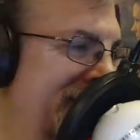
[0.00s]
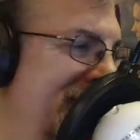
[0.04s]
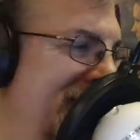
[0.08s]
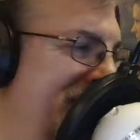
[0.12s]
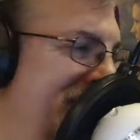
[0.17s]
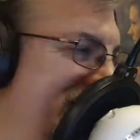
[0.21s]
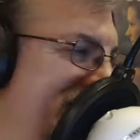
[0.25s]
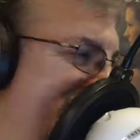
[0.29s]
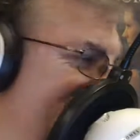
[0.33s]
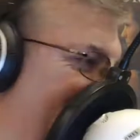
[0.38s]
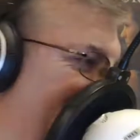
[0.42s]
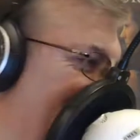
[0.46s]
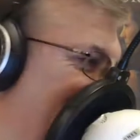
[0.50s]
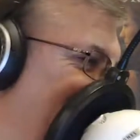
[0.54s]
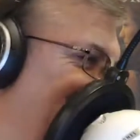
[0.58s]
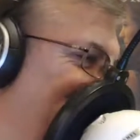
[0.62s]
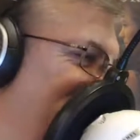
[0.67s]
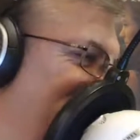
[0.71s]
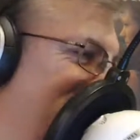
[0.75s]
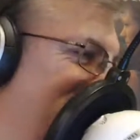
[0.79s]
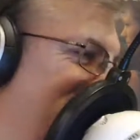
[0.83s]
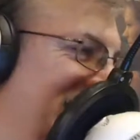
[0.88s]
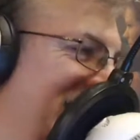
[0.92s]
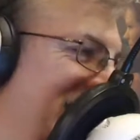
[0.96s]
she's like,
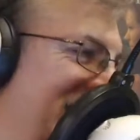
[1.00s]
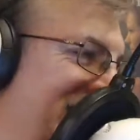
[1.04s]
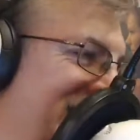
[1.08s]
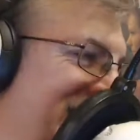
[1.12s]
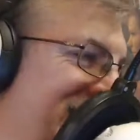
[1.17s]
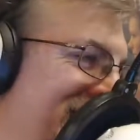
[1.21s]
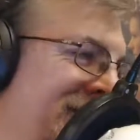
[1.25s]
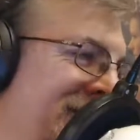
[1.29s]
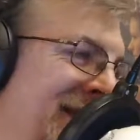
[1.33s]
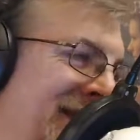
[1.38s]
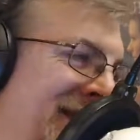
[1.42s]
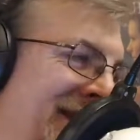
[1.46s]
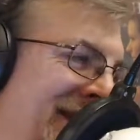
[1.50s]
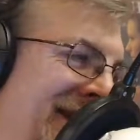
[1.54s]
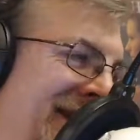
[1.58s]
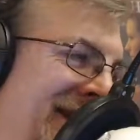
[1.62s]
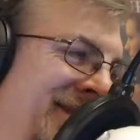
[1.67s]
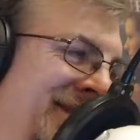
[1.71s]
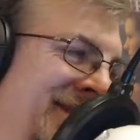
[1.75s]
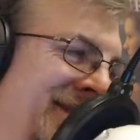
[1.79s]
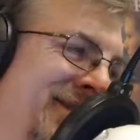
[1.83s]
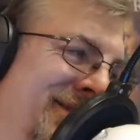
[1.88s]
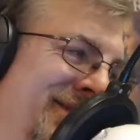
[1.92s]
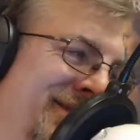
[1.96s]
"Oh, I do not like
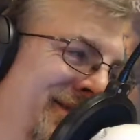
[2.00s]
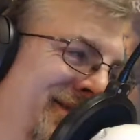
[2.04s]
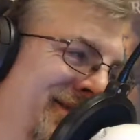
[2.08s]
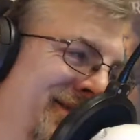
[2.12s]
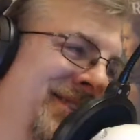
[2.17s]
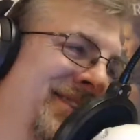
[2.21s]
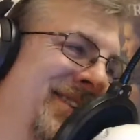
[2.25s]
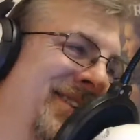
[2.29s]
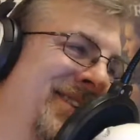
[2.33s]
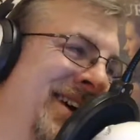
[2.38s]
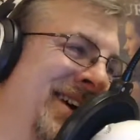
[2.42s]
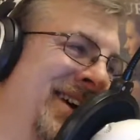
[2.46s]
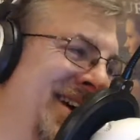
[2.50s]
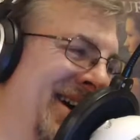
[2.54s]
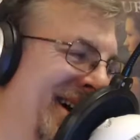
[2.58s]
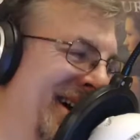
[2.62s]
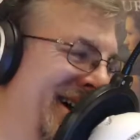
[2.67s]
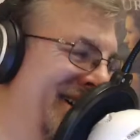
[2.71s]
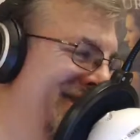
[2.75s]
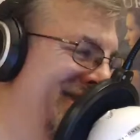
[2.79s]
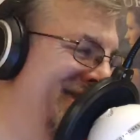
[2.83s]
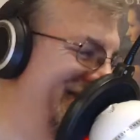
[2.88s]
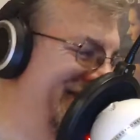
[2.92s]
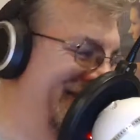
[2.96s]
those." It's like I
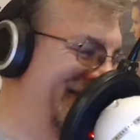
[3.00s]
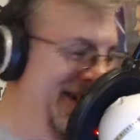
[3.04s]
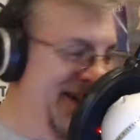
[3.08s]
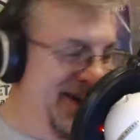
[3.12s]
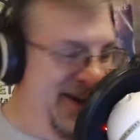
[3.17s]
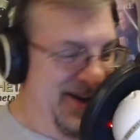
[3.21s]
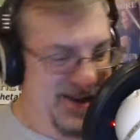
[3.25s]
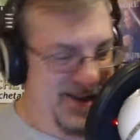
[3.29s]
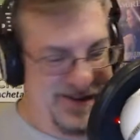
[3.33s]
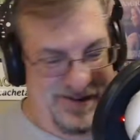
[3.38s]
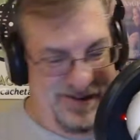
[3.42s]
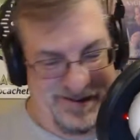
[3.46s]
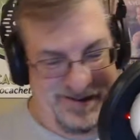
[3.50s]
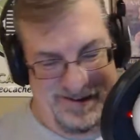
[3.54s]
understand.